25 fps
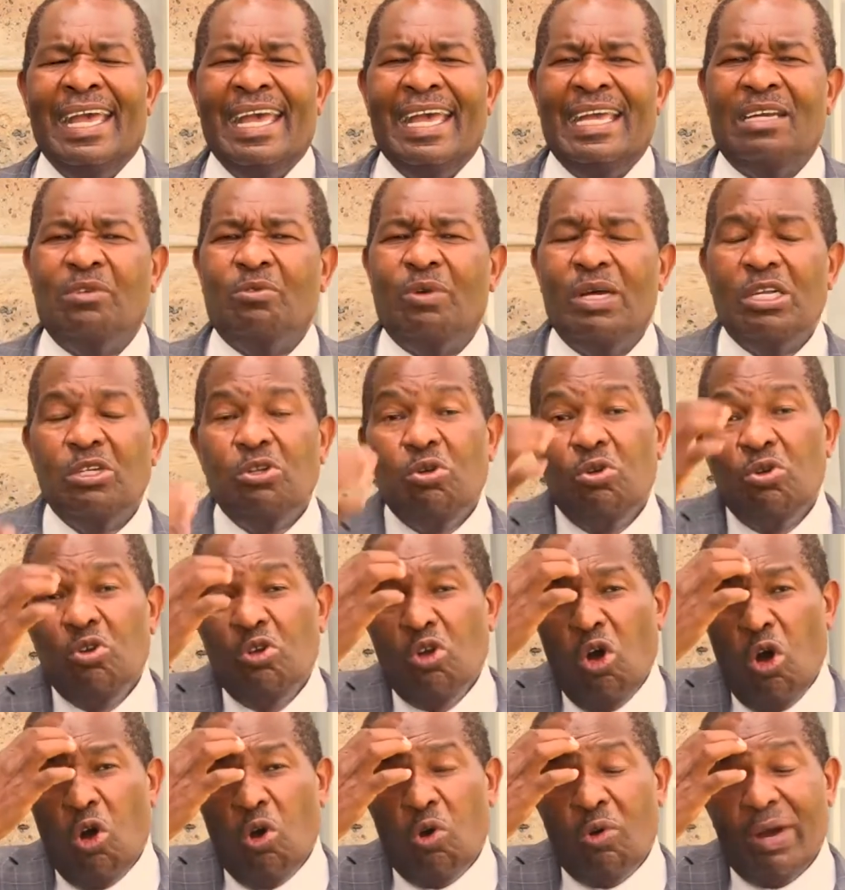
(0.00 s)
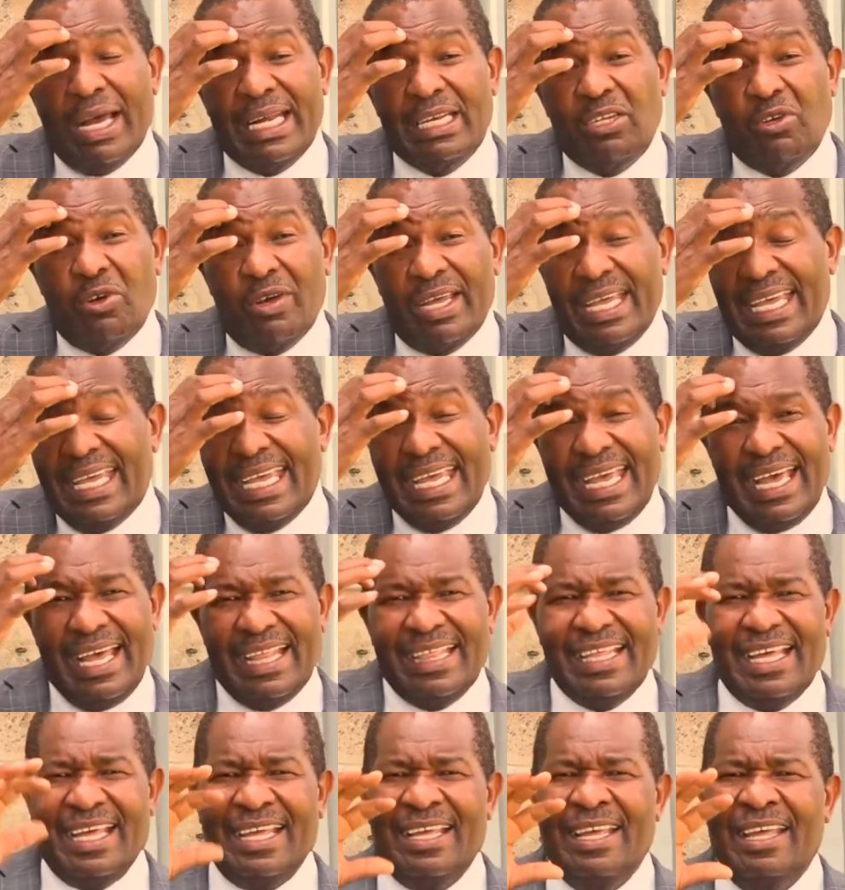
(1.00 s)
and when you know and you hear
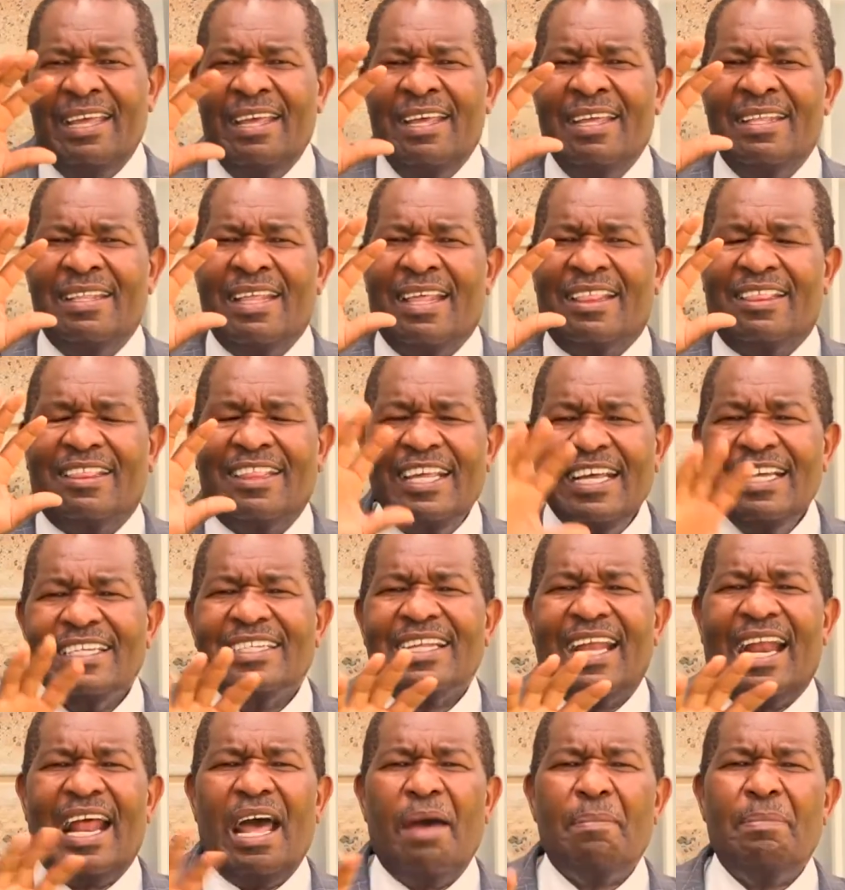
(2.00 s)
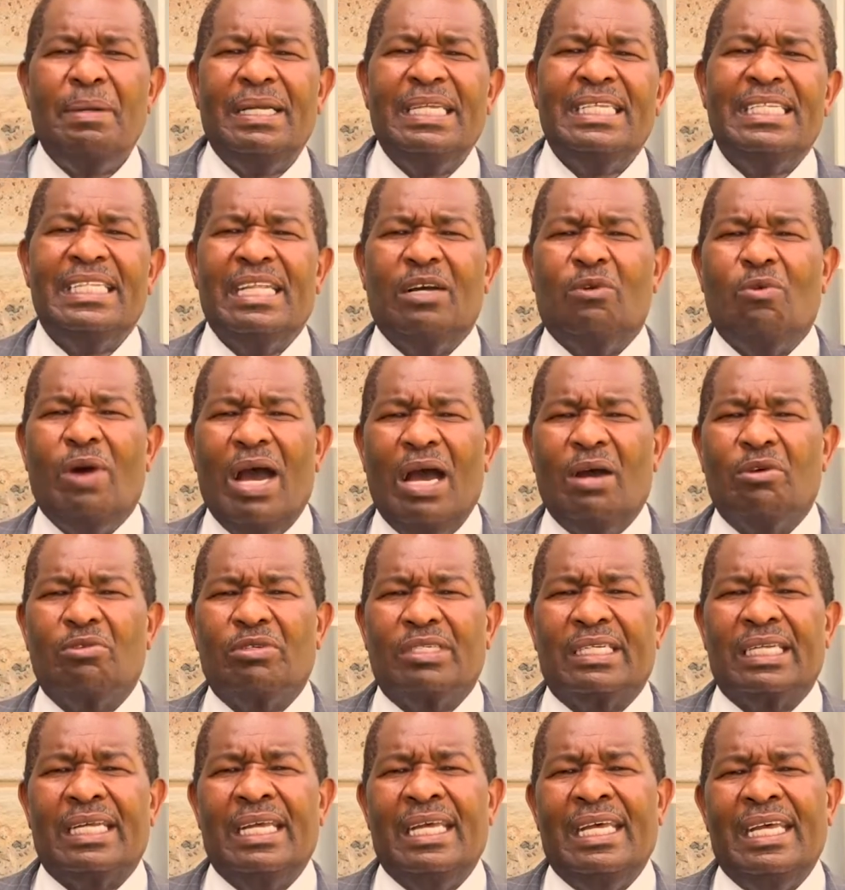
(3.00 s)
the, the things that are happening in the
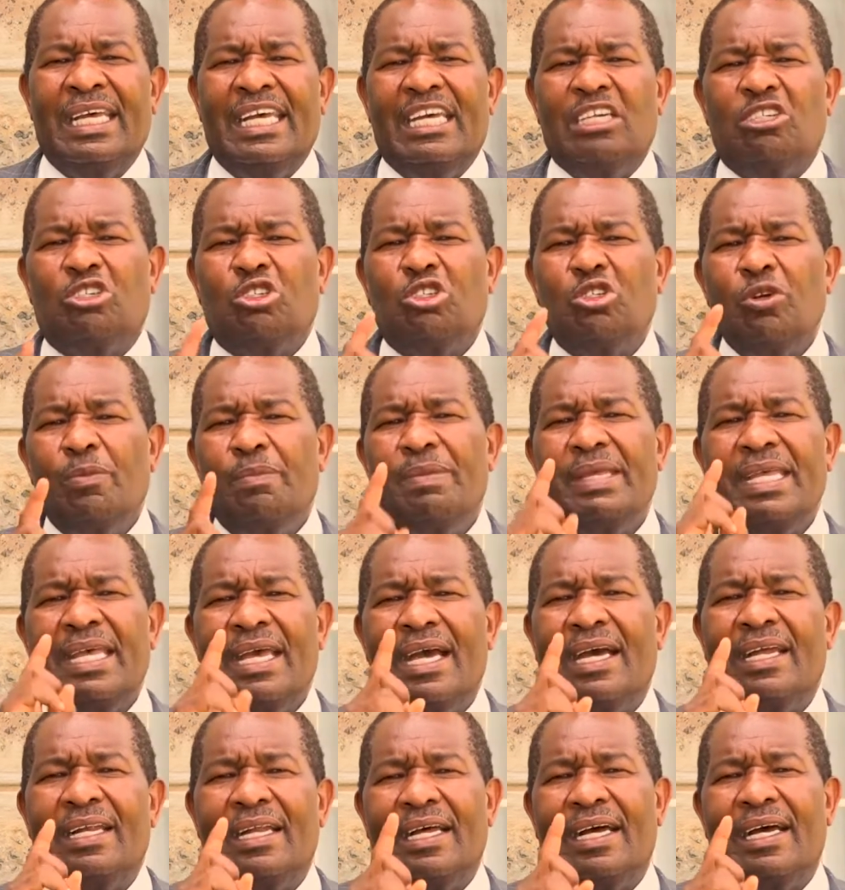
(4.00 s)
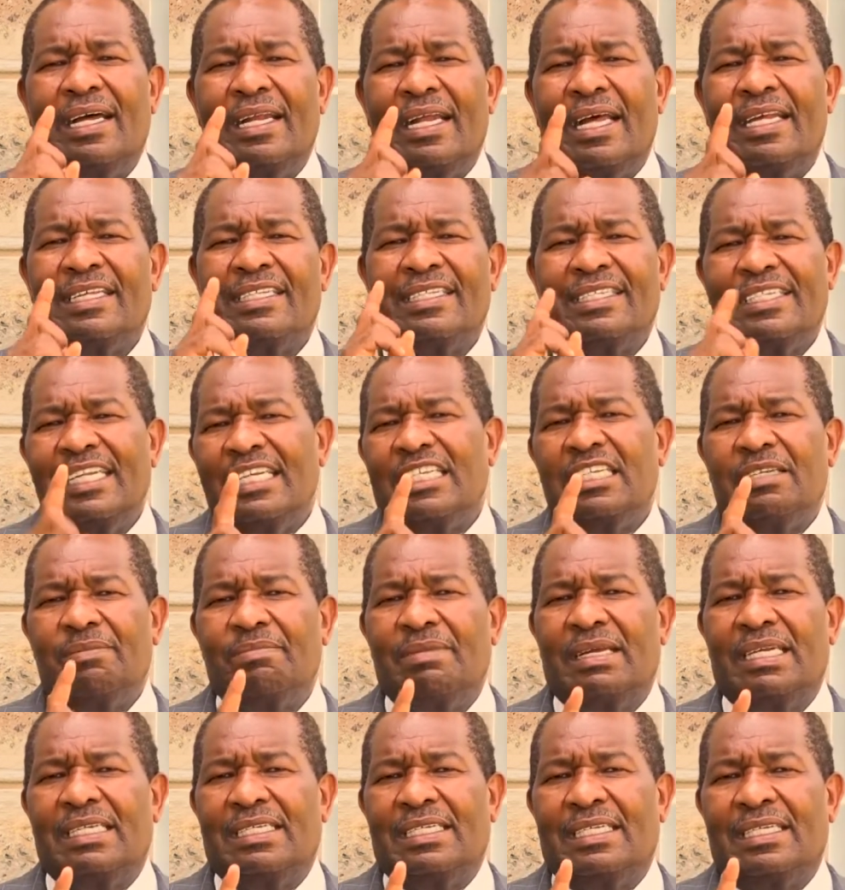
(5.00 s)
world, it should be a, a, a
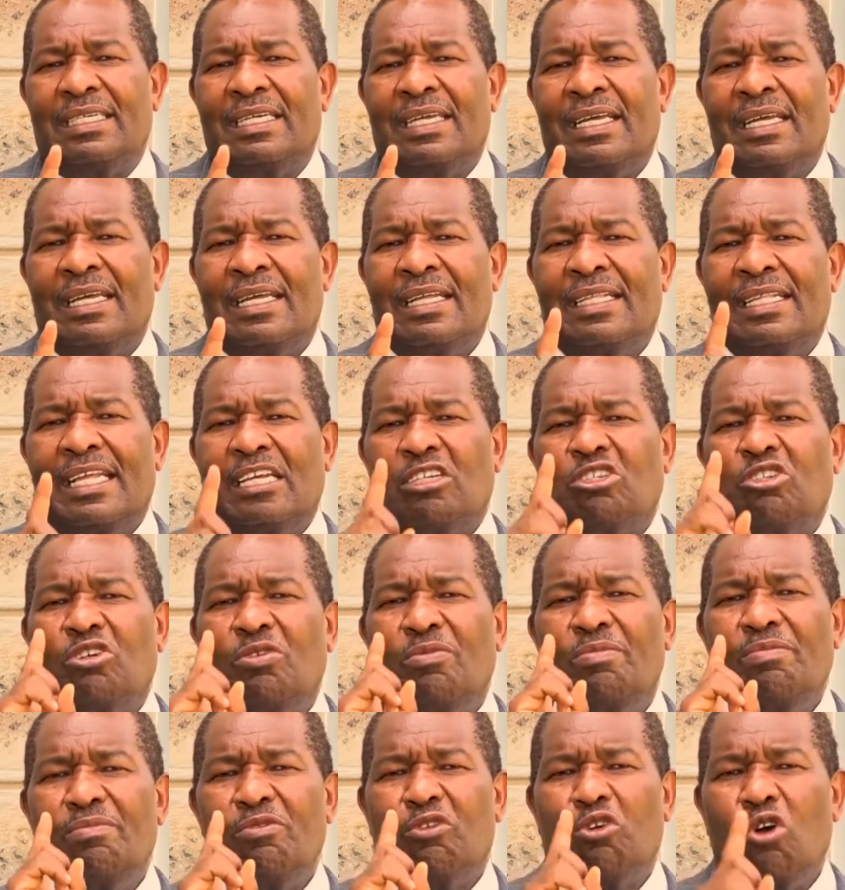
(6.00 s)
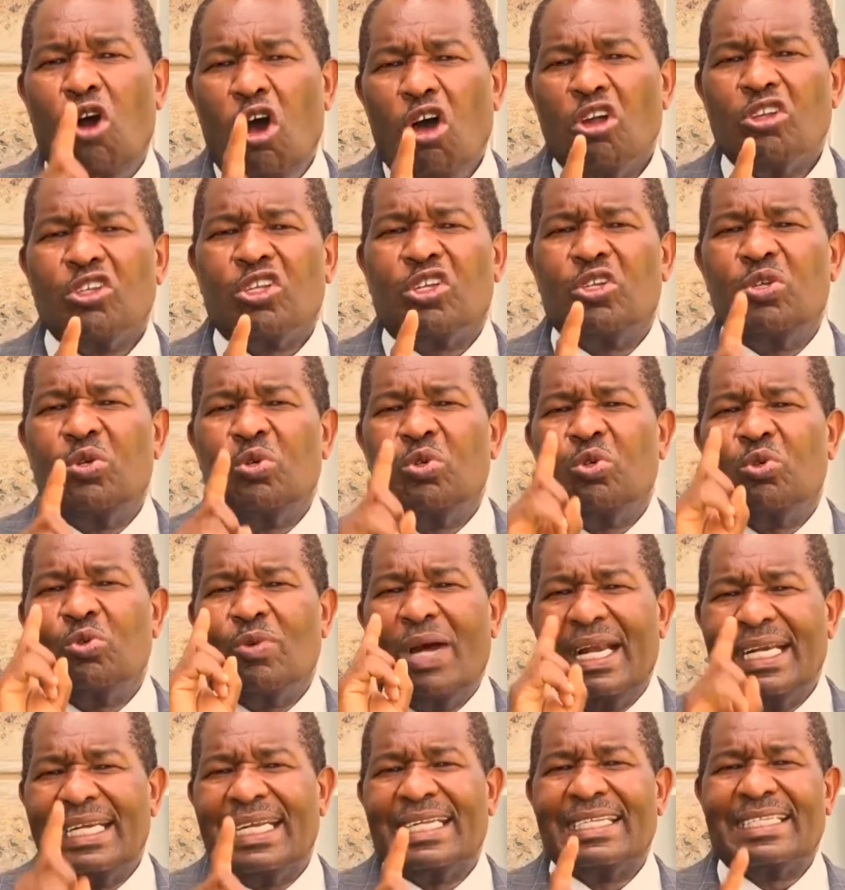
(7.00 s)
statement that should cause you
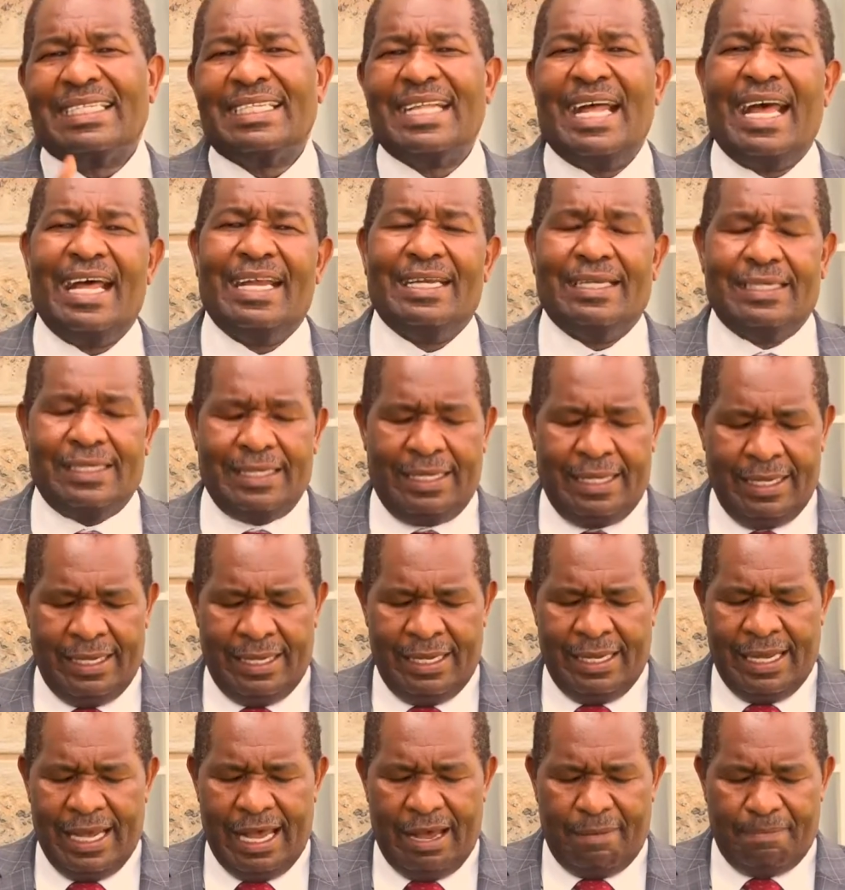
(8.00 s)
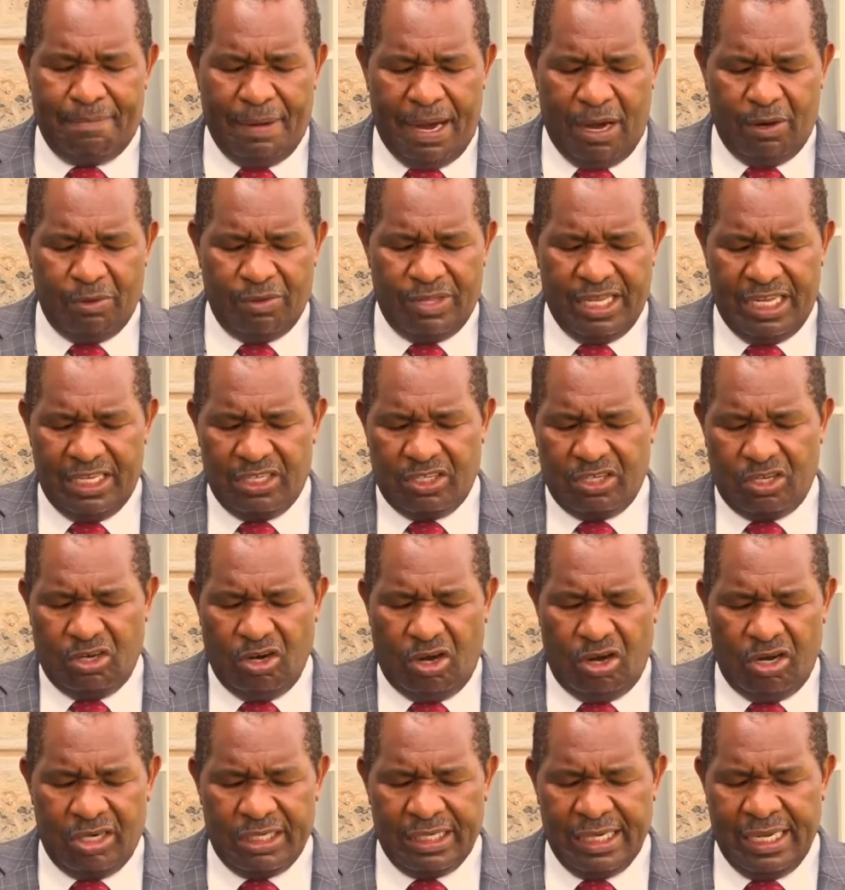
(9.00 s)
to understand about this
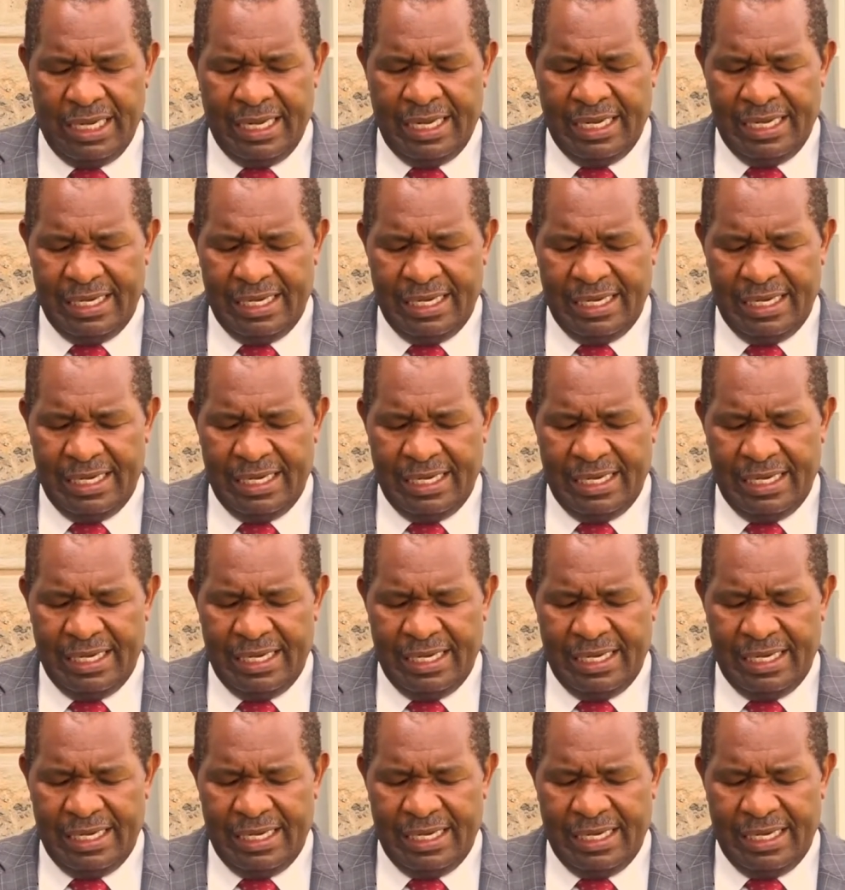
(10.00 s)
God.